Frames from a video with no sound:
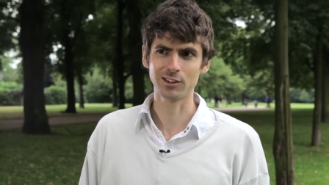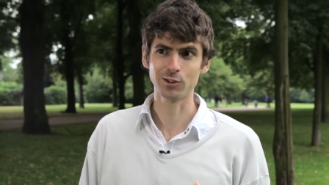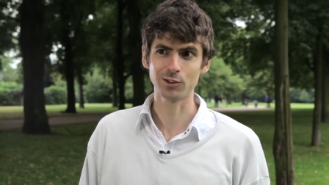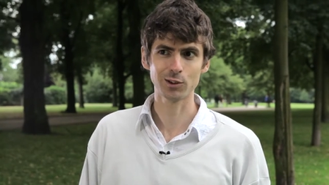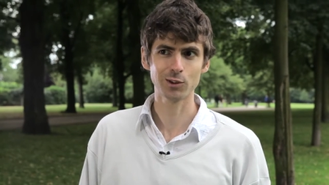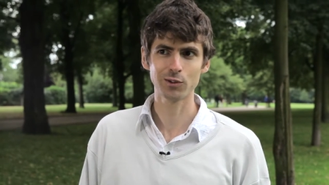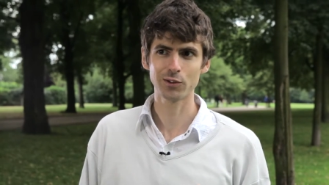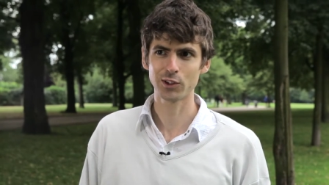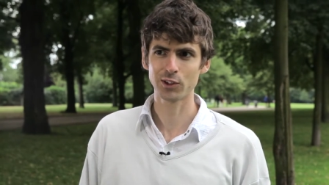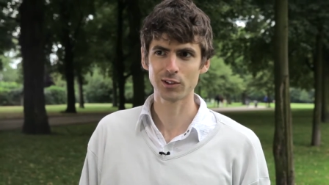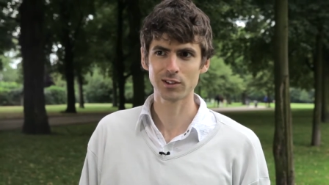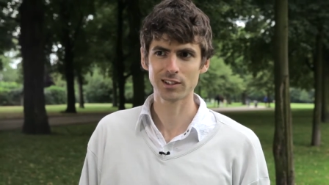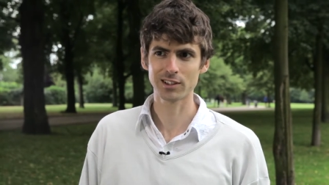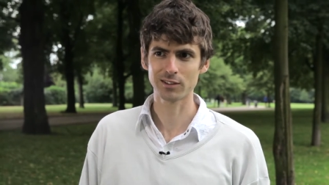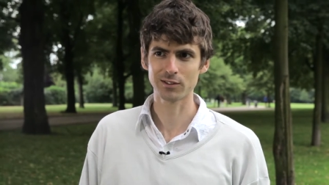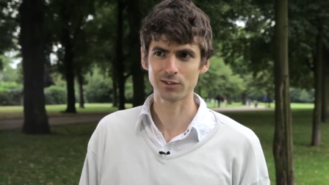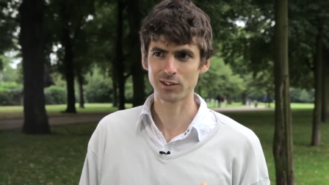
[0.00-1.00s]
You know for
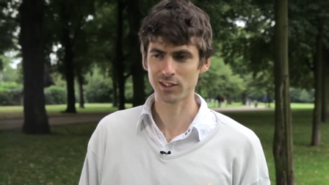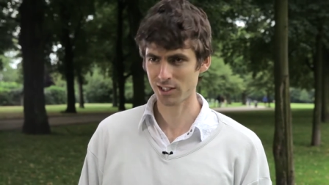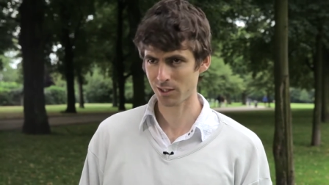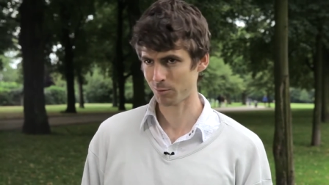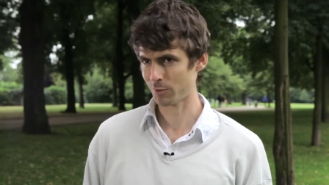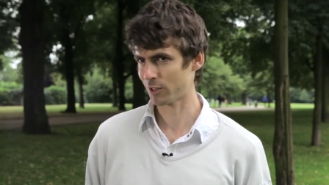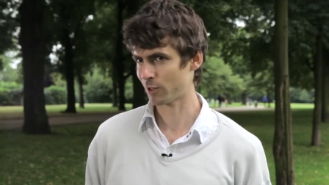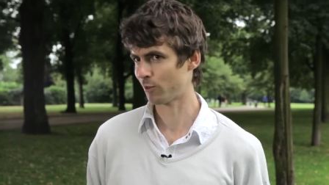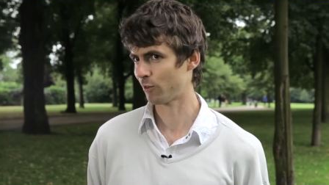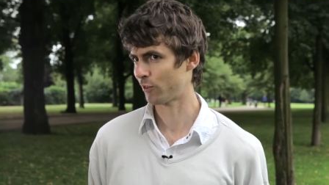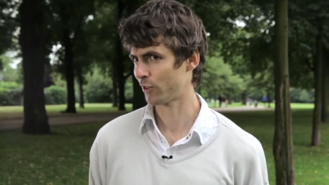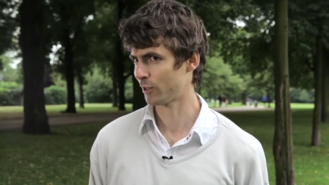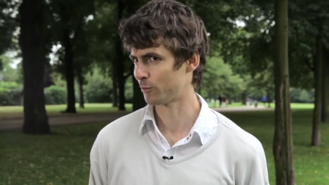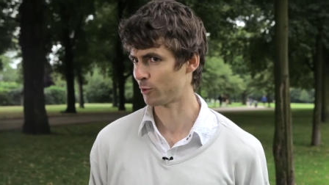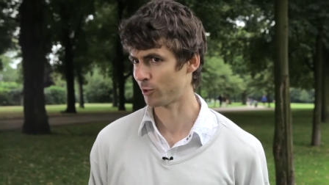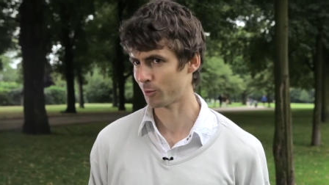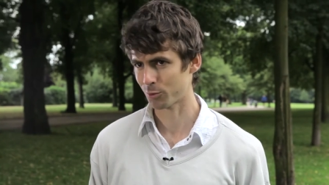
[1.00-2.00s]
yourself does it make you
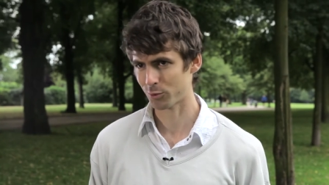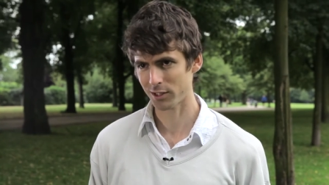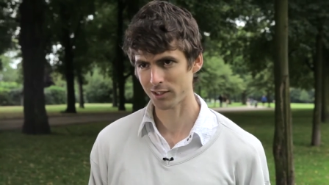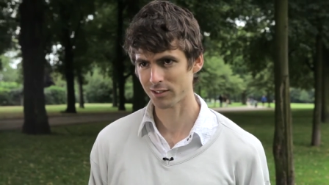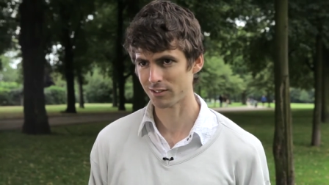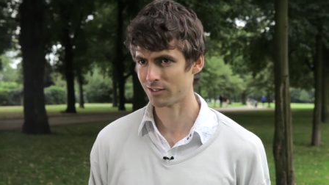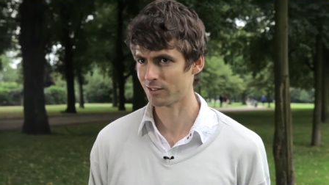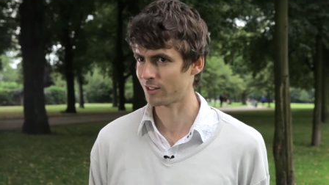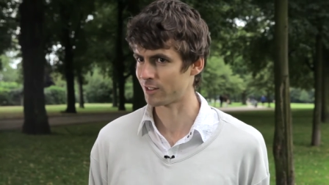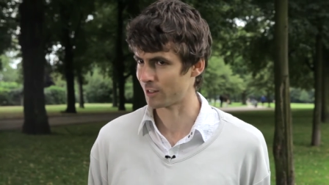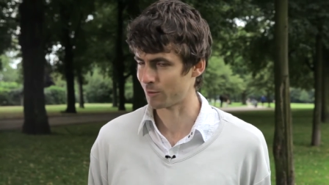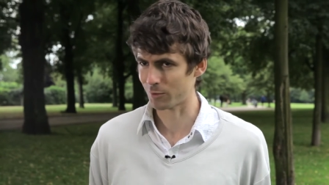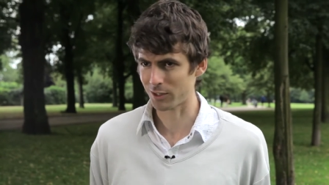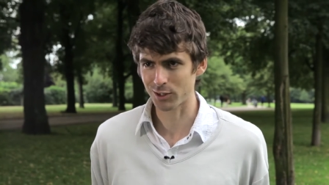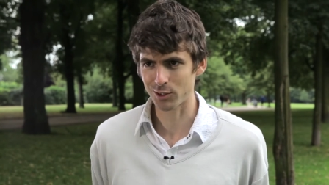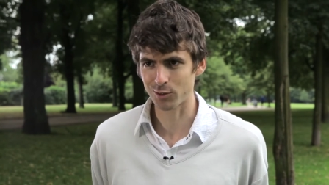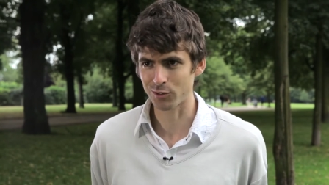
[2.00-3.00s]
feel more present? Does it
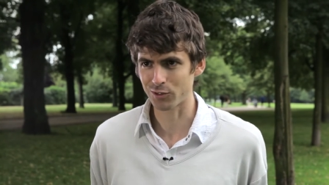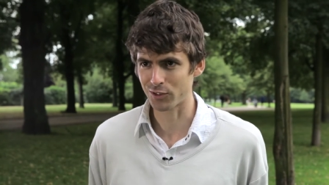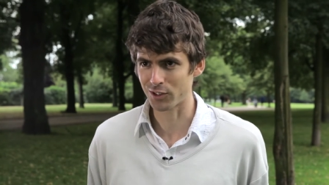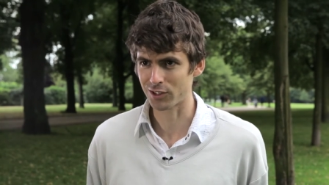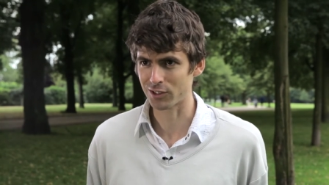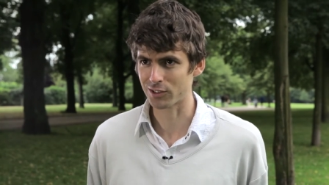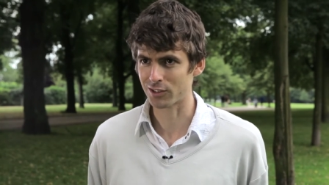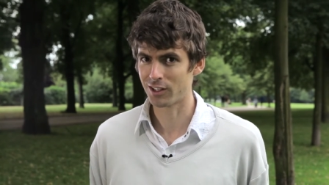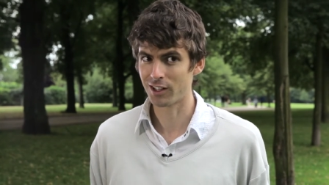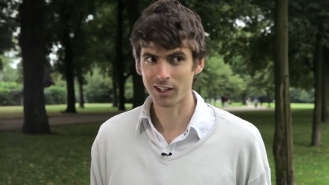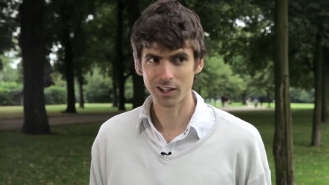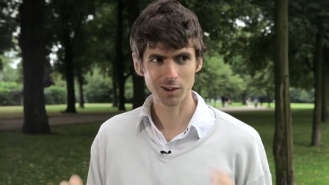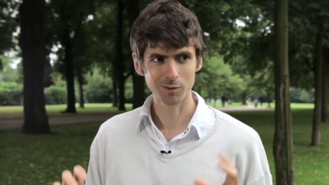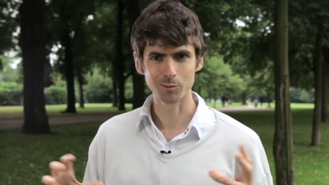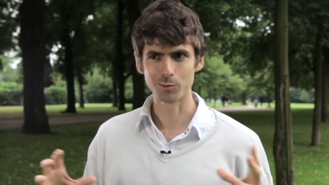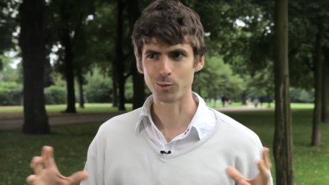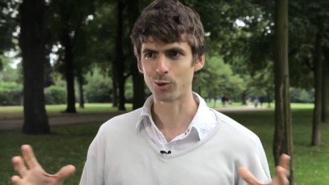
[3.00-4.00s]
make you feel
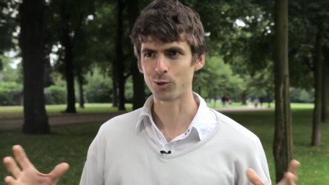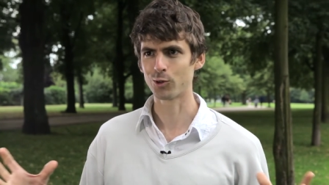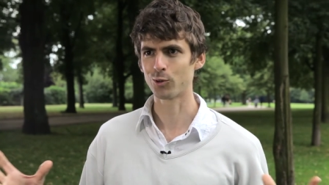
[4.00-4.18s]
more